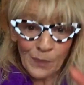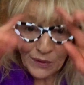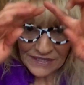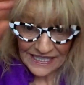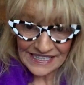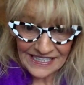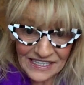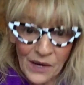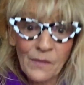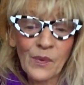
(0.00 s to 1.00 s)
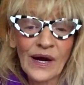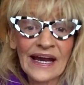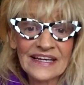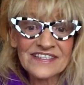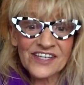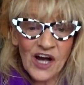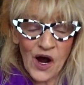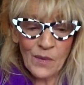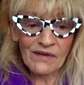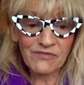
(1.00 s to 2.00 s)
Put it in your brains.
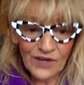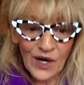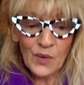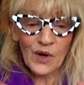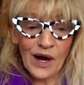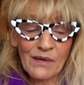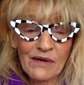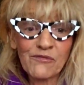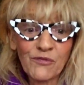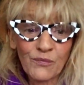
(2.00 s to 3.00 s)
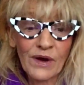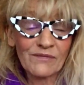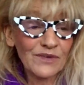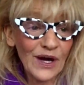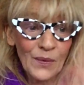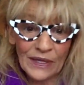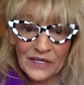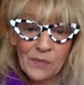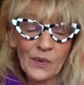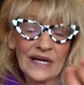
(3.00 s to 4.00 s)
Go and flow, and flow, and
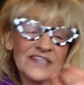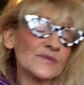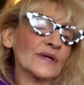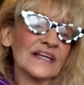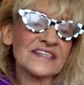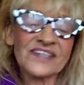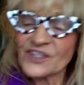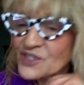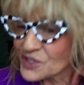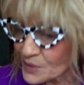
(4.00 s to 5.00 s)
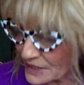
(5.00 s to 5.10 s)
your brains will listen to